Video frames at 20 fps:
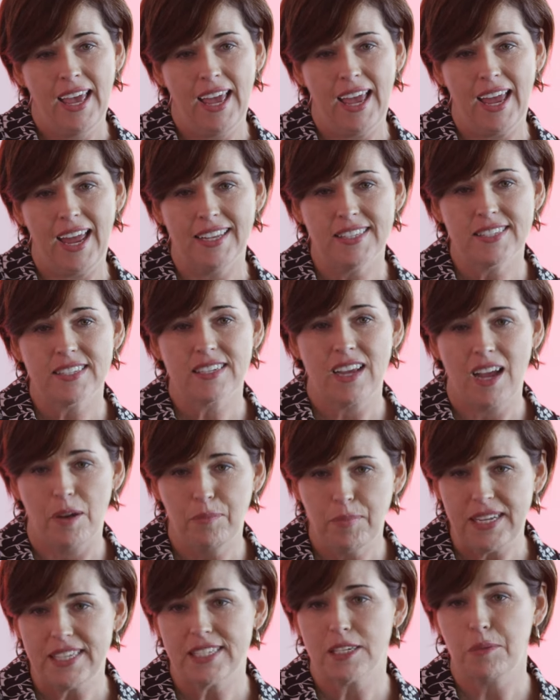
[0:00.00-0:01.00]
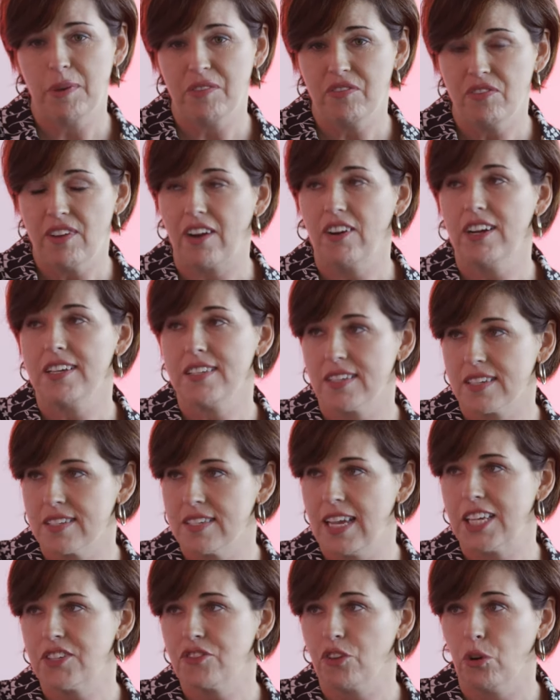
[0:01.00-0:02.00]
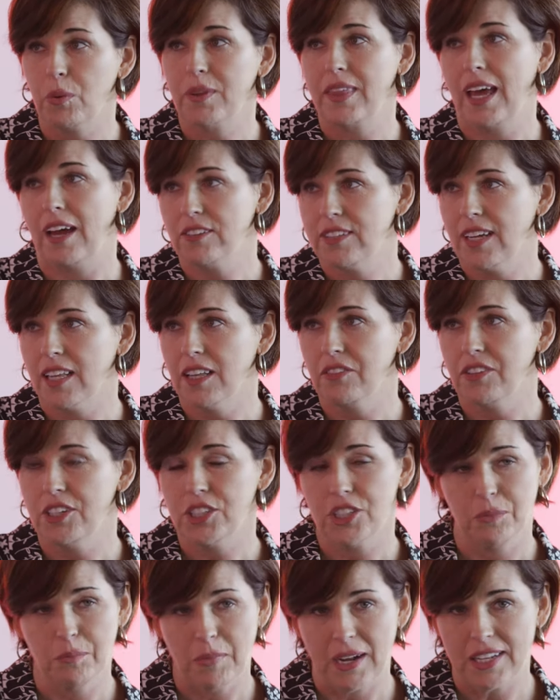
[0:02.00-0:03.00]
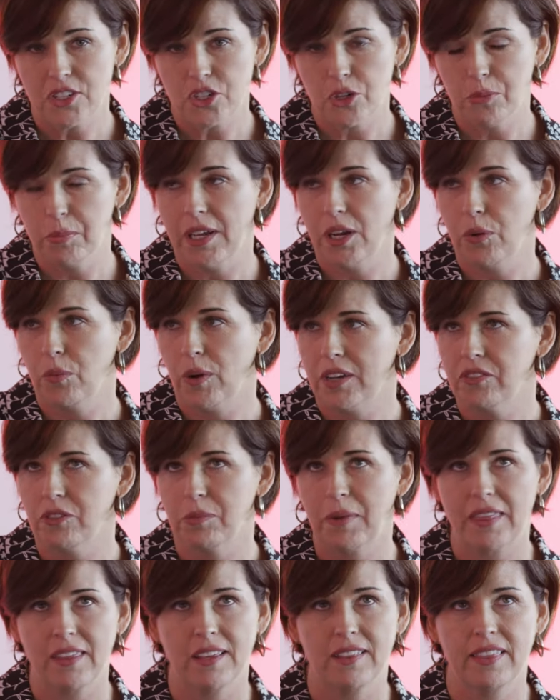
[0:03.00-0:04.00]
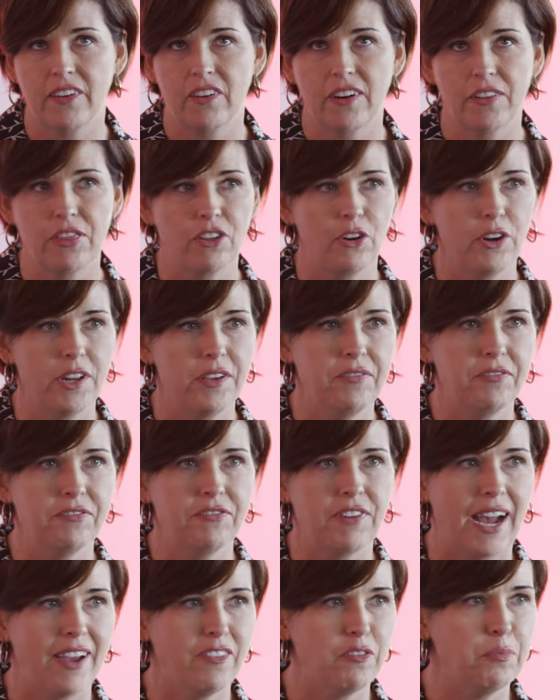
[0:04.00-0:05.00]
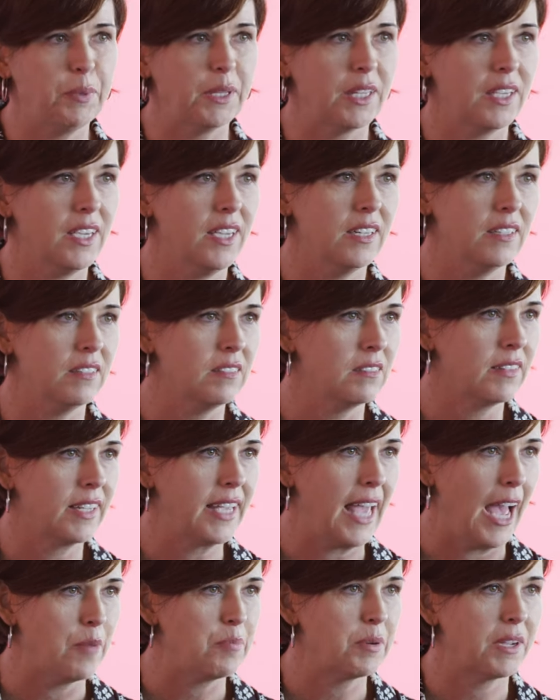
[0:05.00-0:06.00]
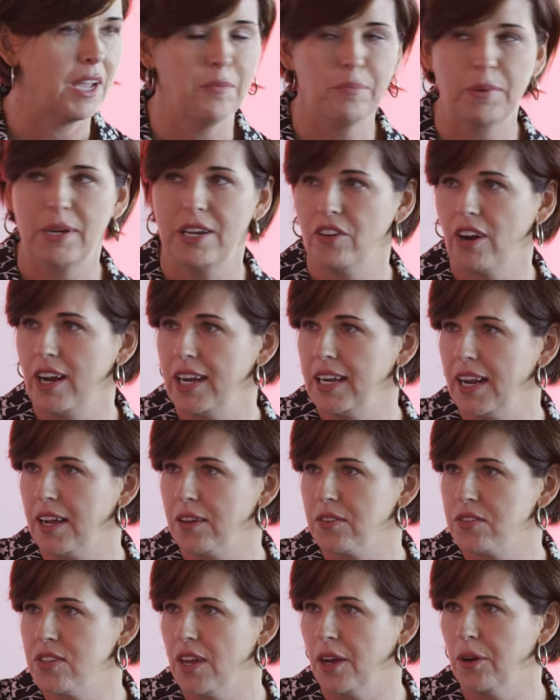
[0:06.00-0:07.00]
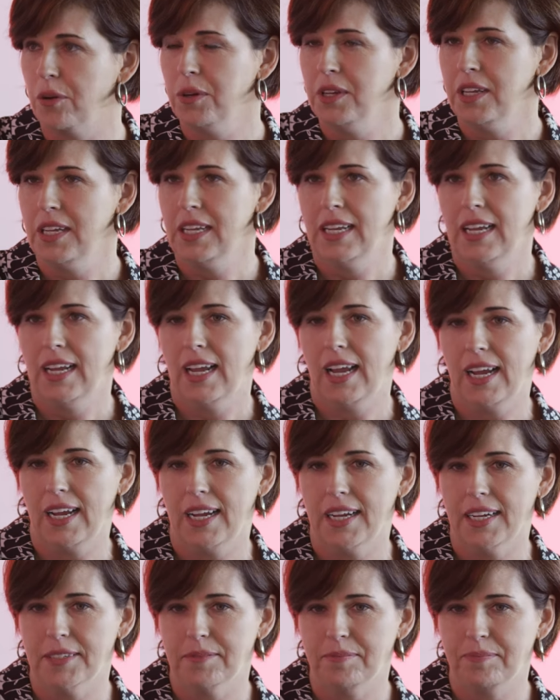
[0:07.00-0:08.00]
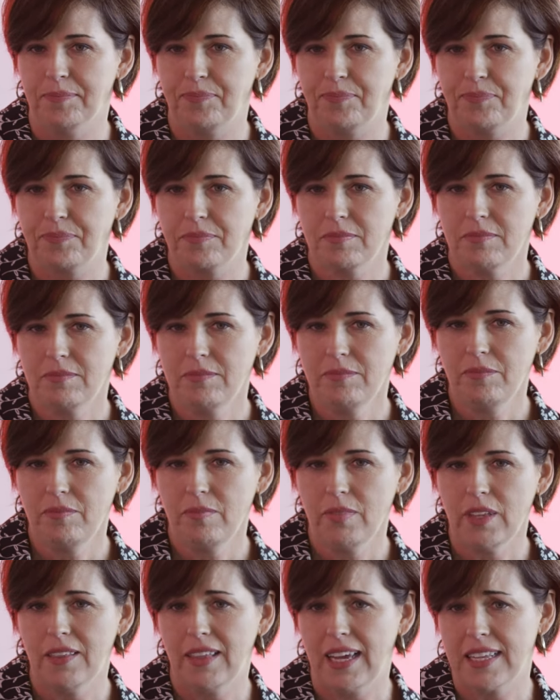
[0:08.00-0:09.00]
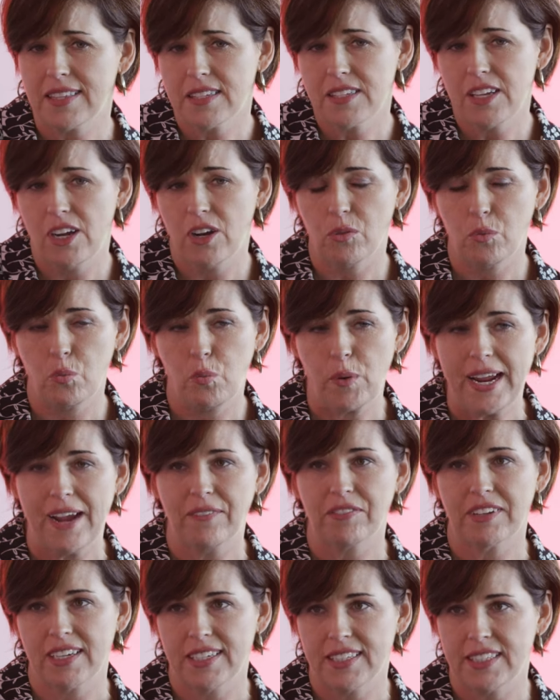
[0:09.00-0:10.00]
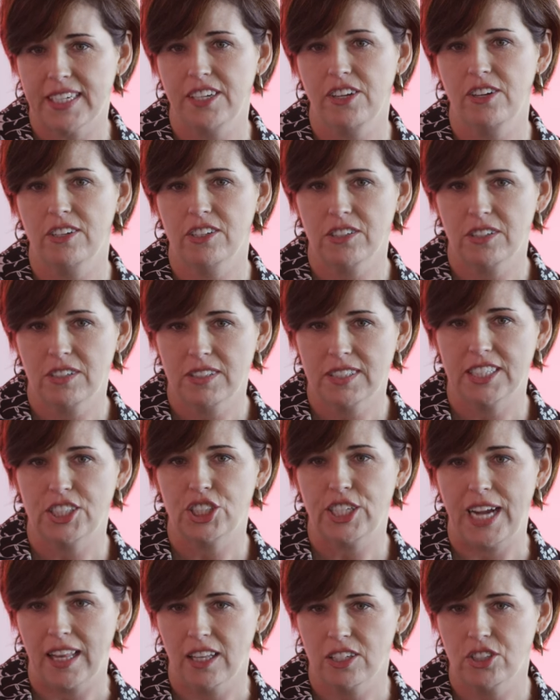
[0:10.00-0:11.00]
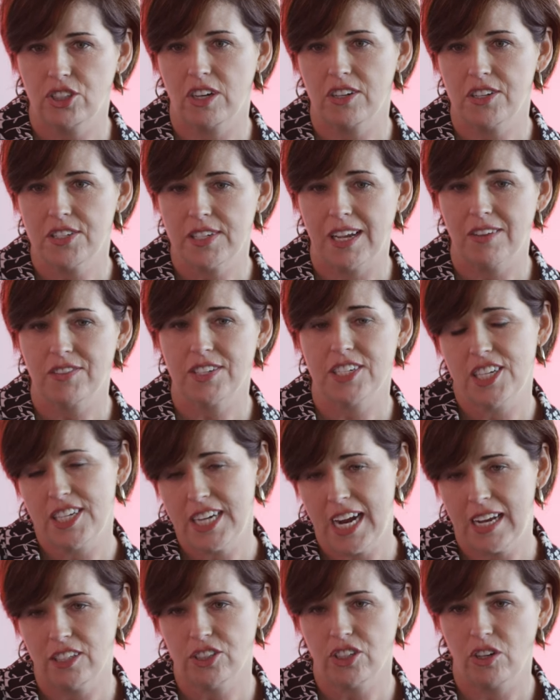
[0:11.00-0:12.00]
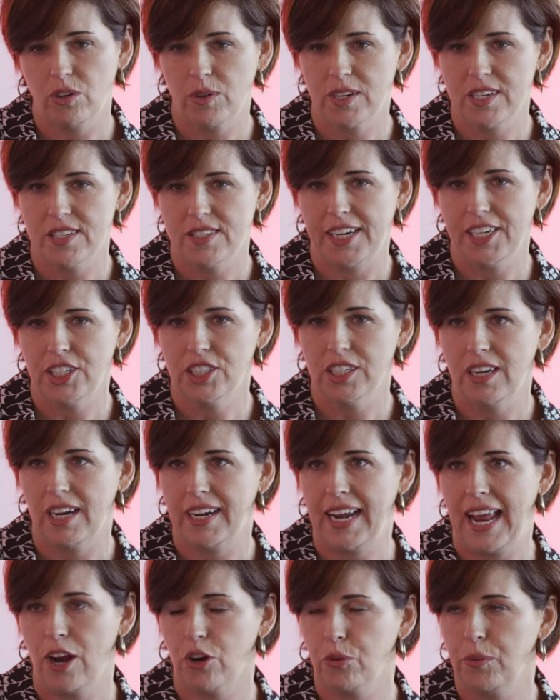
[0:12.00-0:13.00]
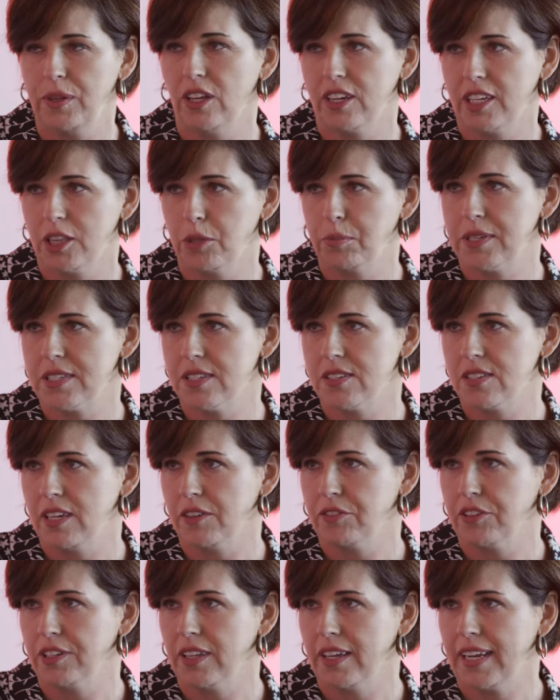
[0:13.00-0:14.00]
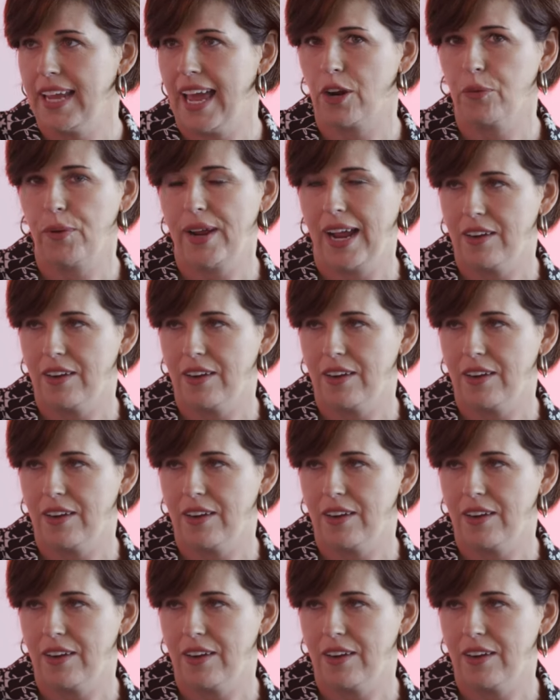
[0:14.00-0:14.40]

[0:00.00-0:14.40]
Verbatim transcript: And companies can be very successful without television, Monster being one of them. I think they're sure. a 35 billion cap company right now. So um, that's, you know, we have to continue to, to challenge ourselves and challenge our organization on how do we look at the business differently? How do we